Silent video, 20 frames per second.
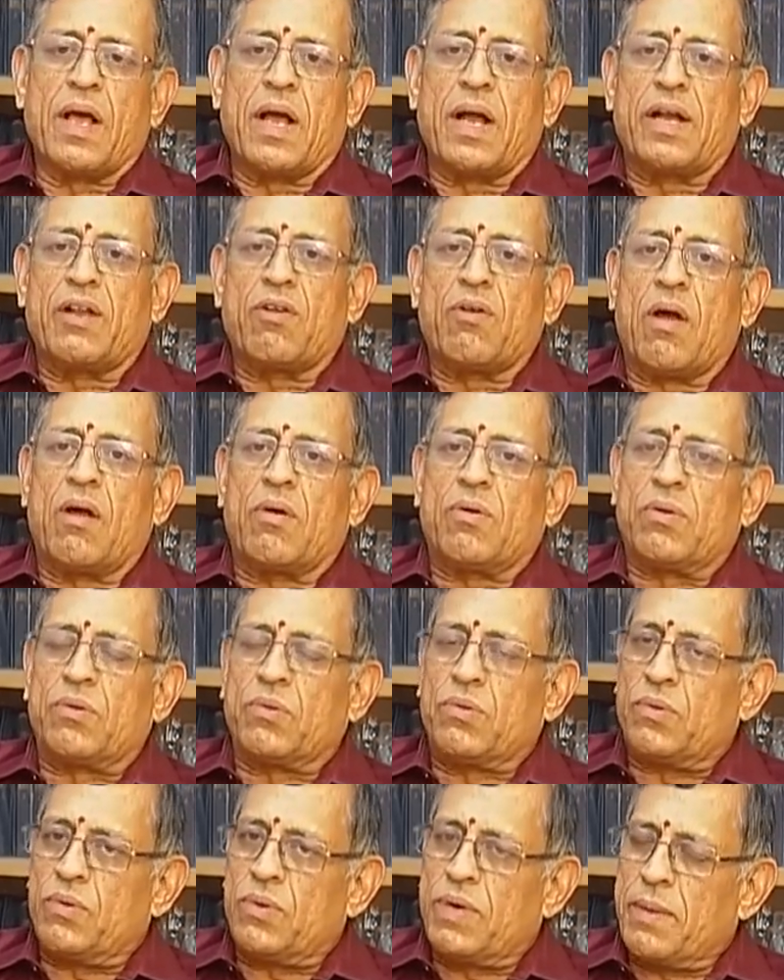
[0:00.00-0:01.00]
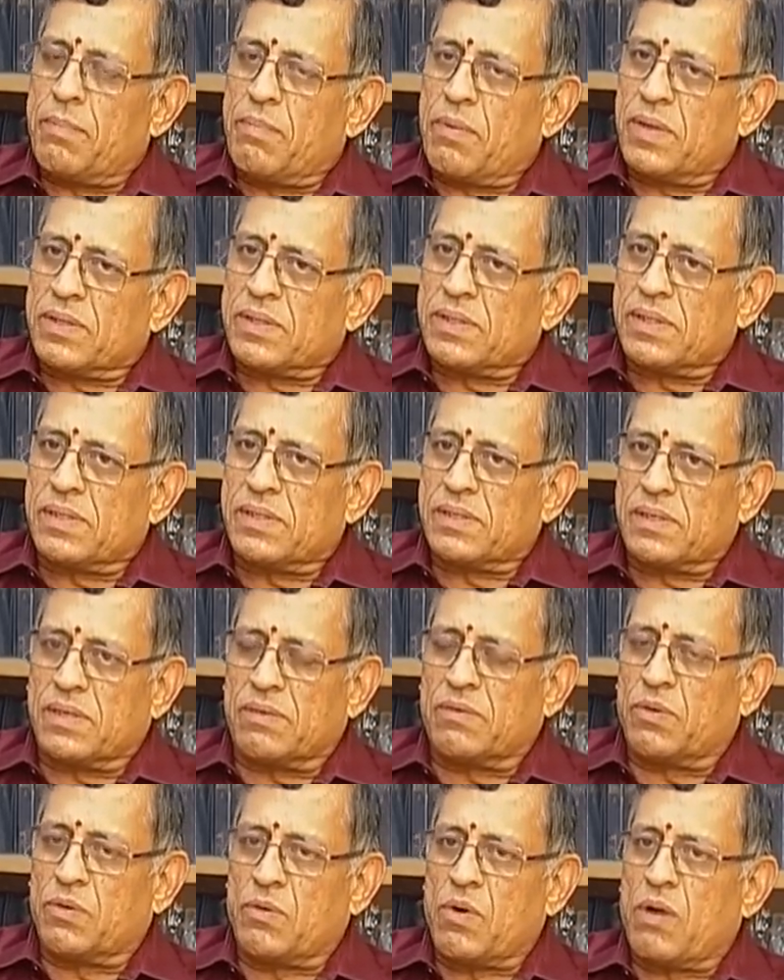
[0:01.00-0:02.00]
and you have to deposit,
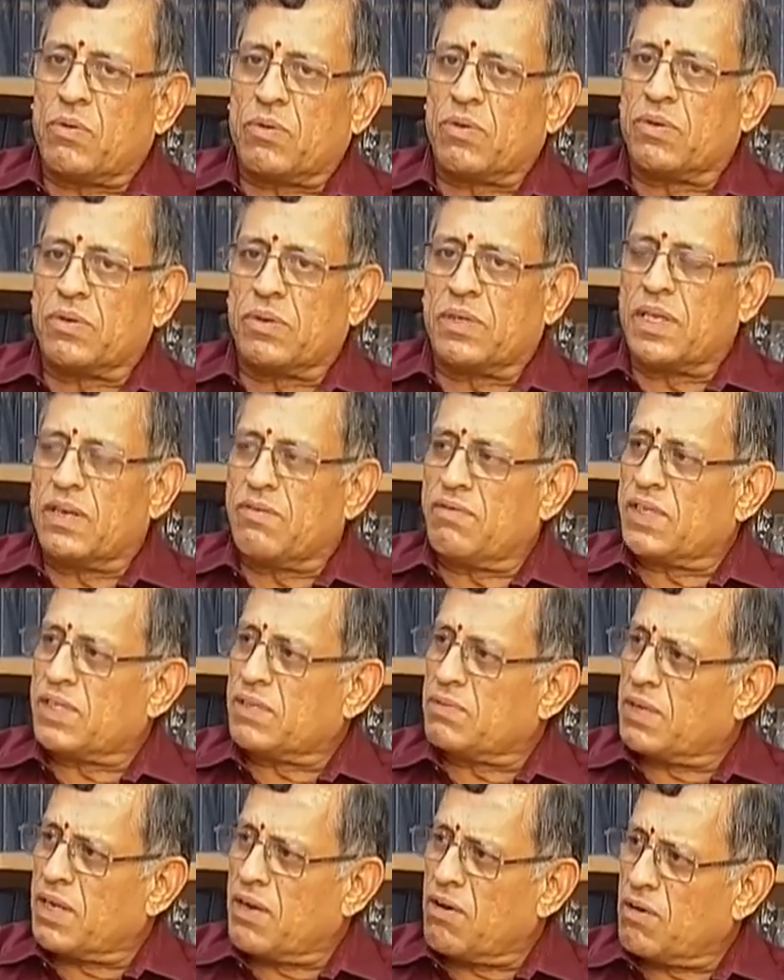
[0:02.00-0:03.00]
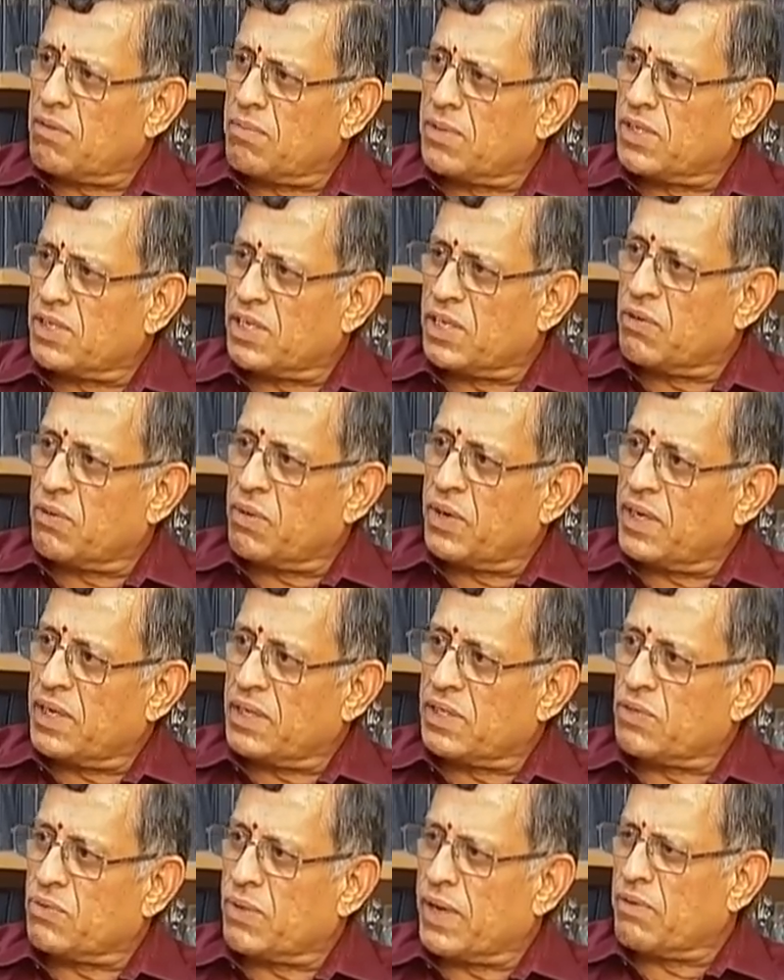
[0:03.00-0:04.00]
you have to invest in government
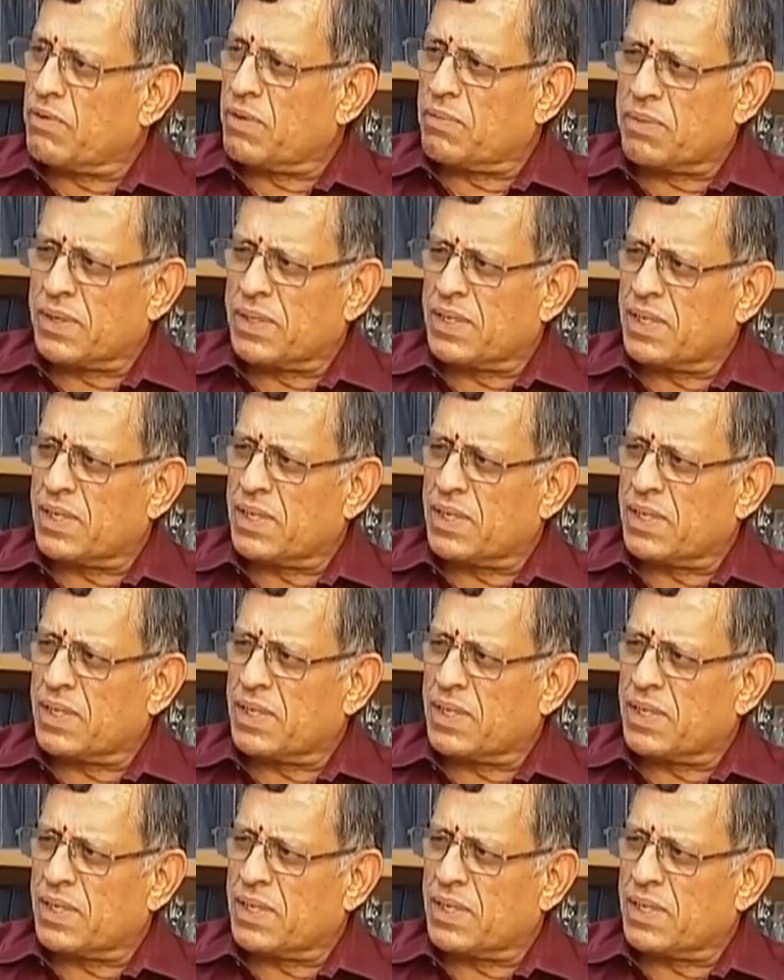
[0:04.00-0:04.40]
securities 21%.